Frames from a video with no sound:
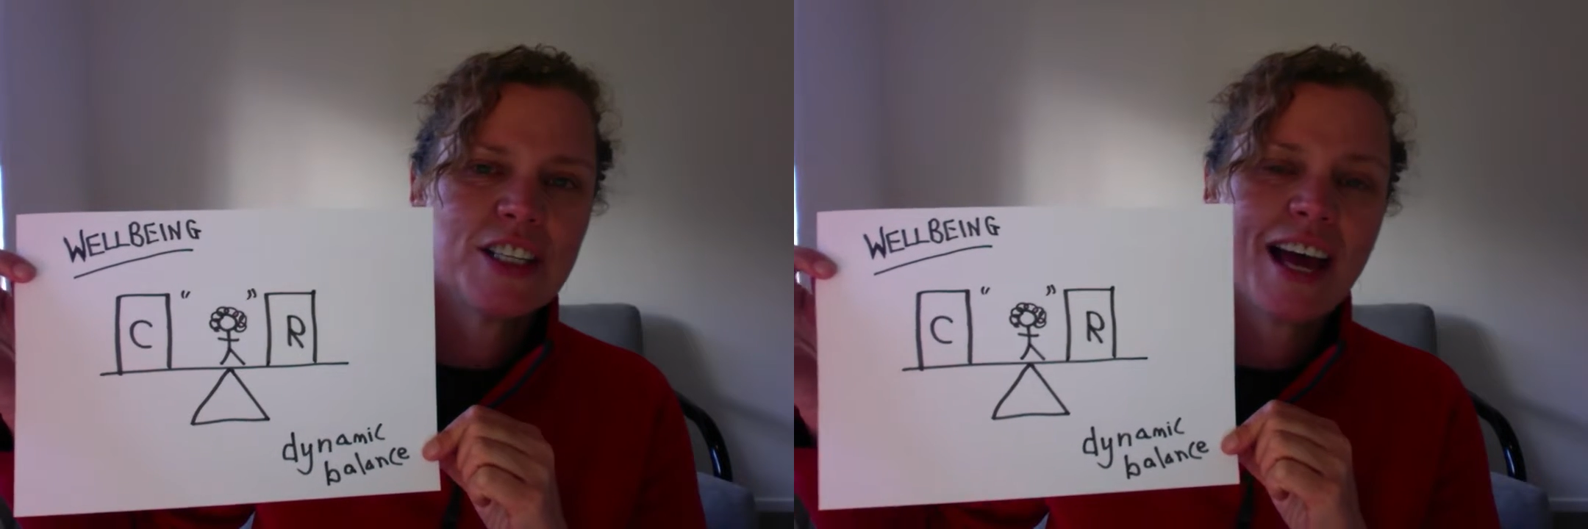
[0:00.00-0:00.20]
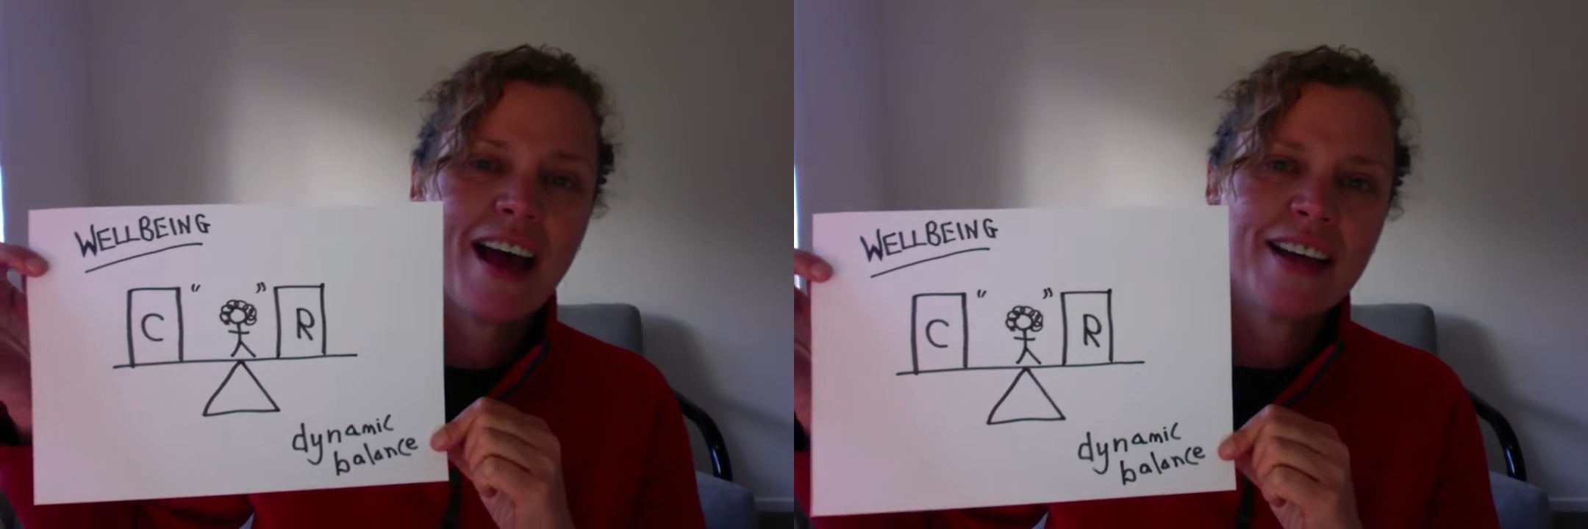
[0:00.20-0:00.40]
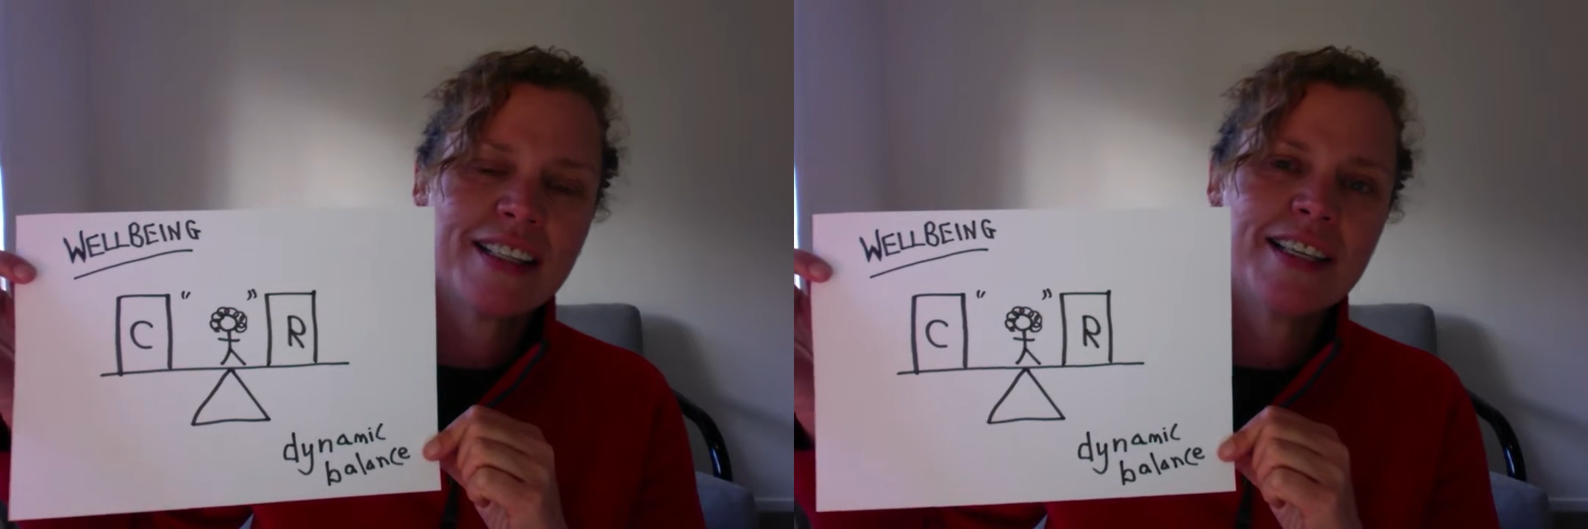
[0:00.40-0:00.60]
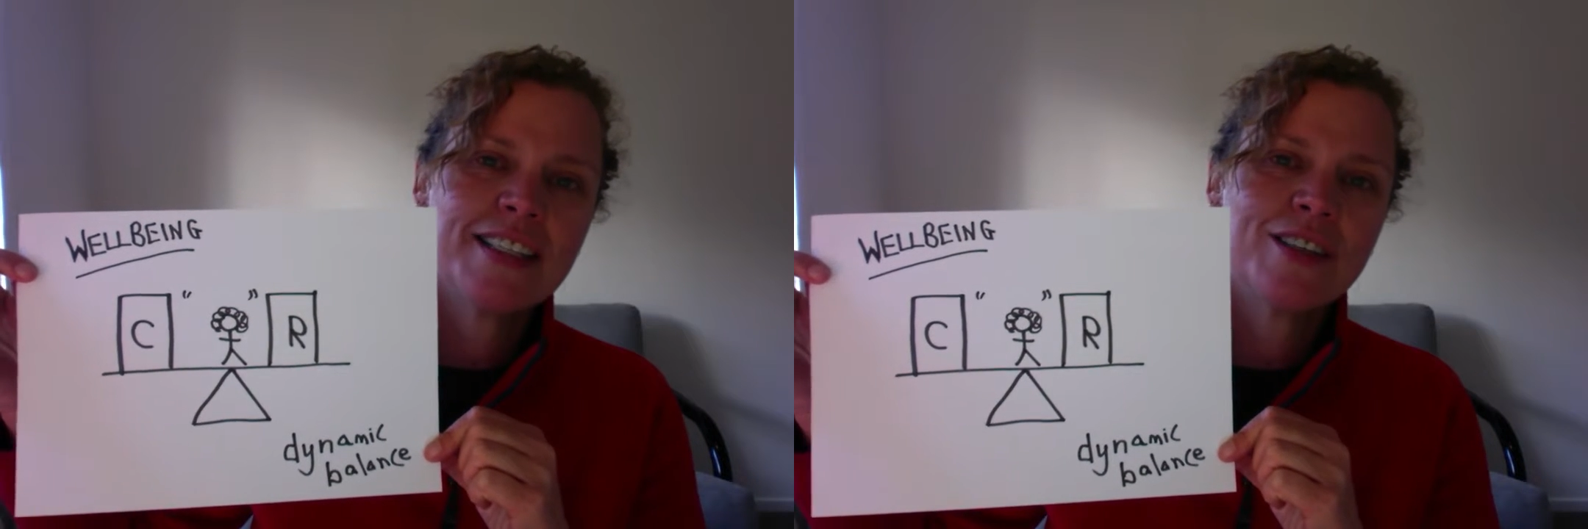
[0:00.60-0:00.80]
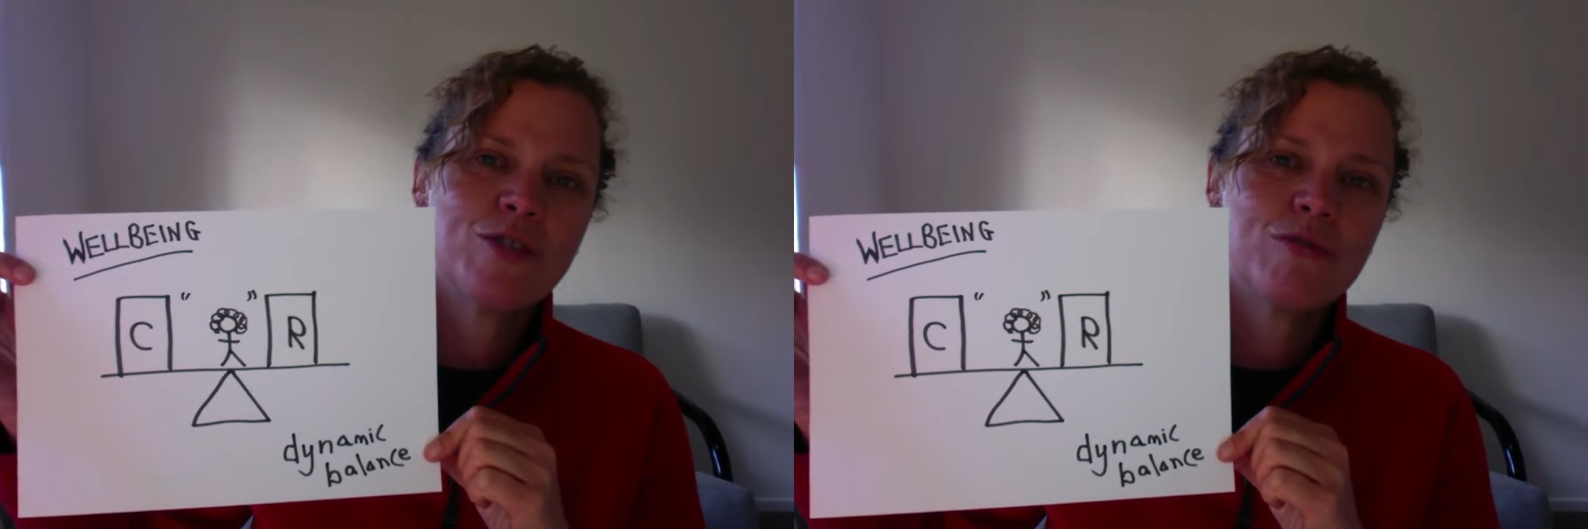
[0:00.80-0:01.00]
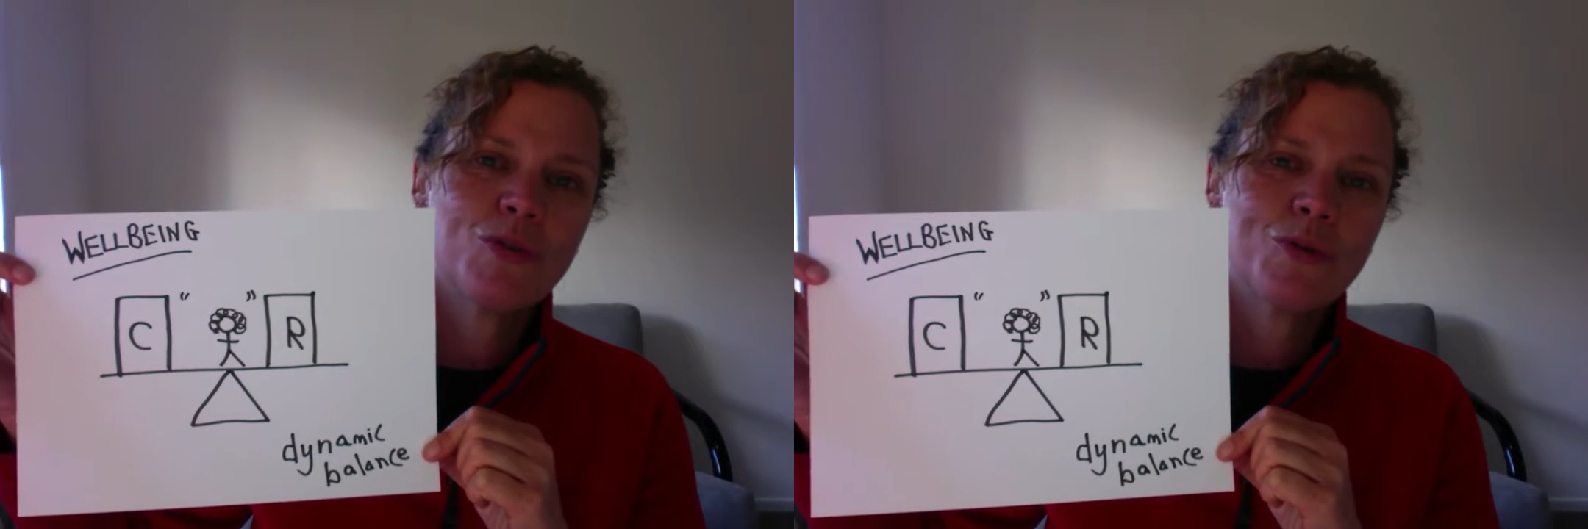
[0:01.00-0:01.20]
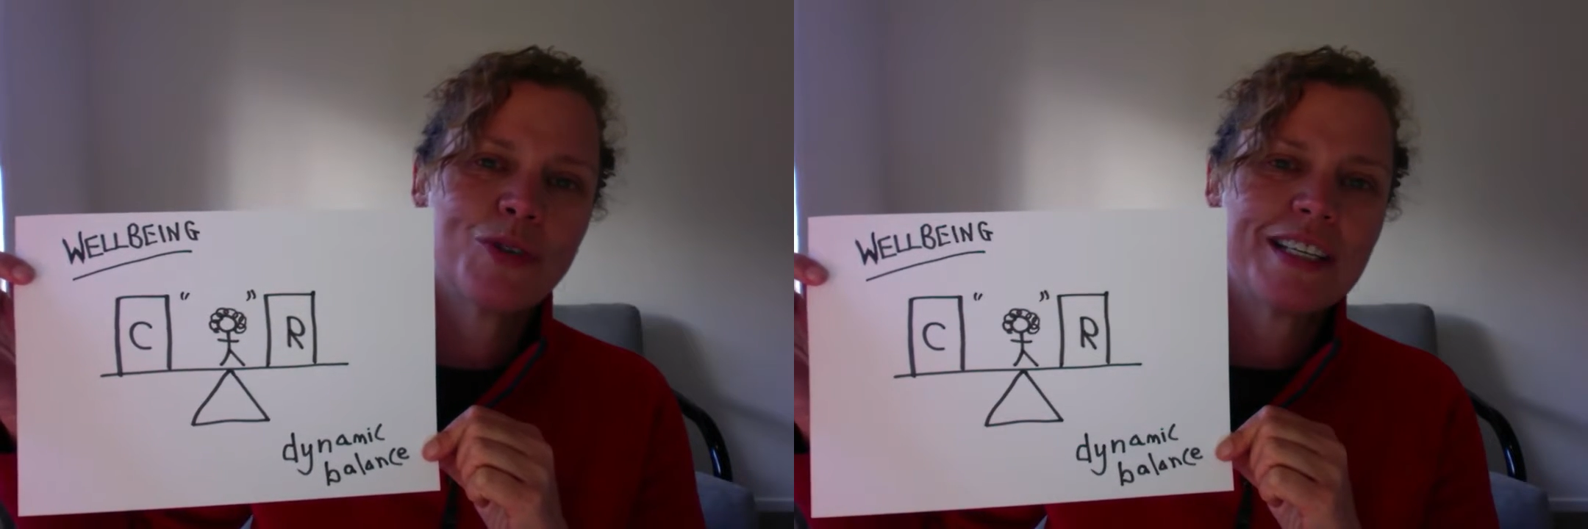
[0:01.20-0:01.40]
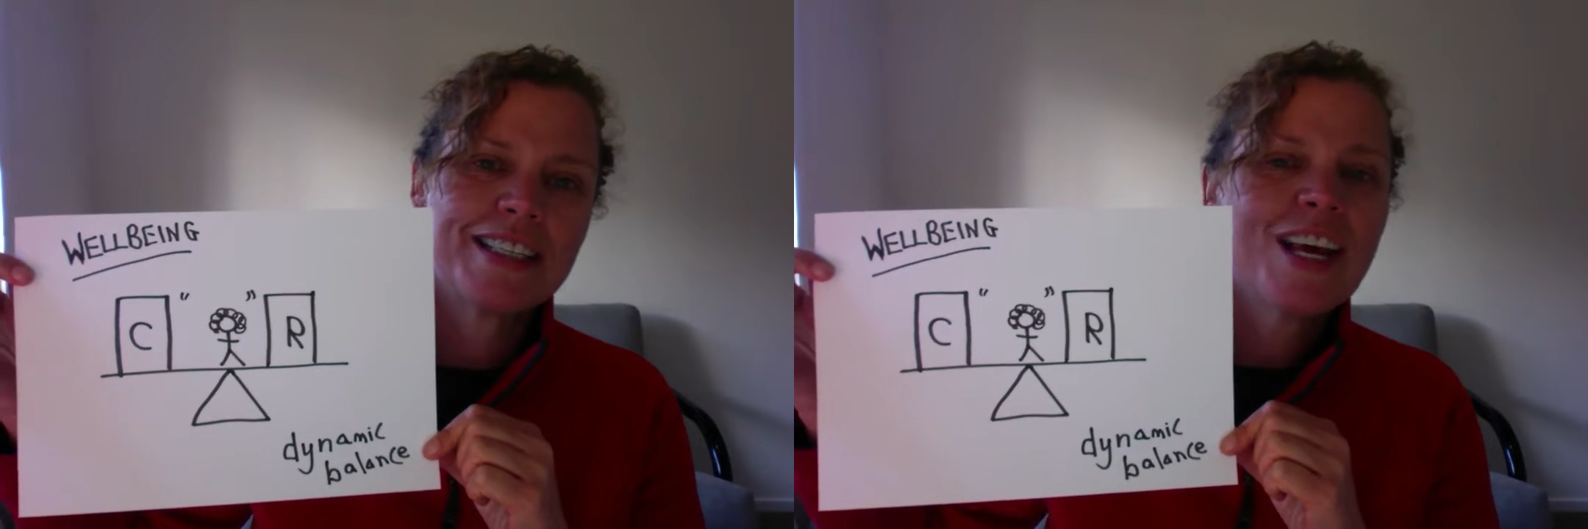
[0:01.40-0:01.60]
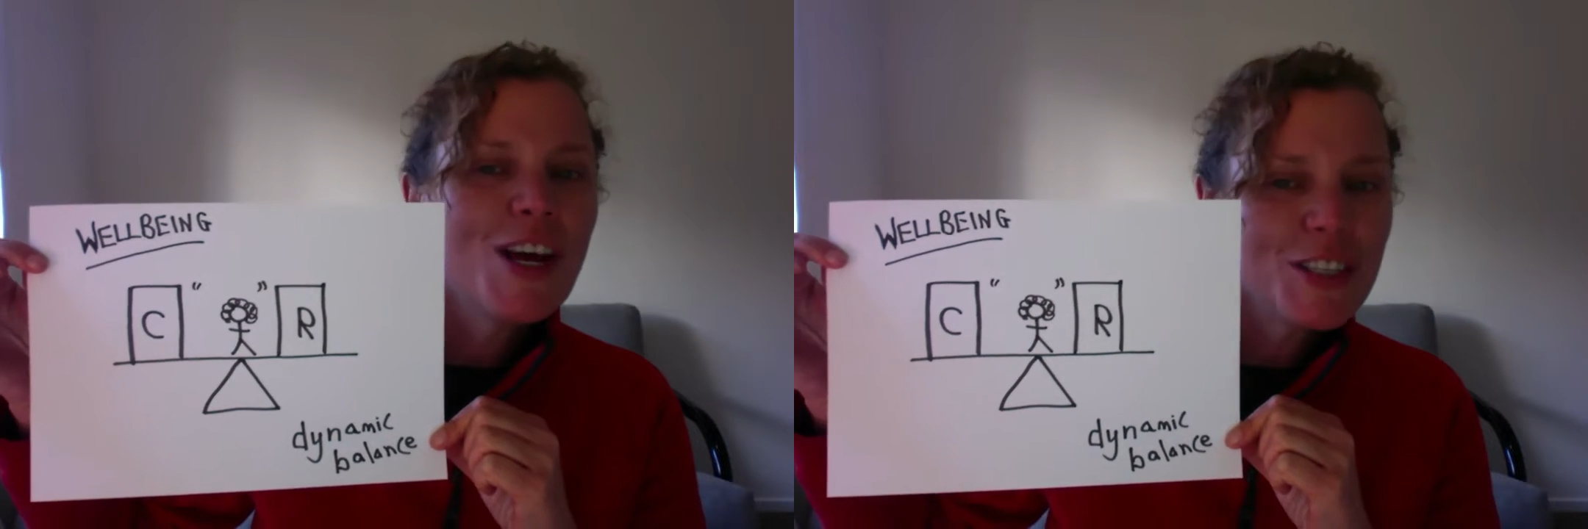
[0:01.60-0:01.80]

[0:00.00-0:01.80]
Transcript: to access those resources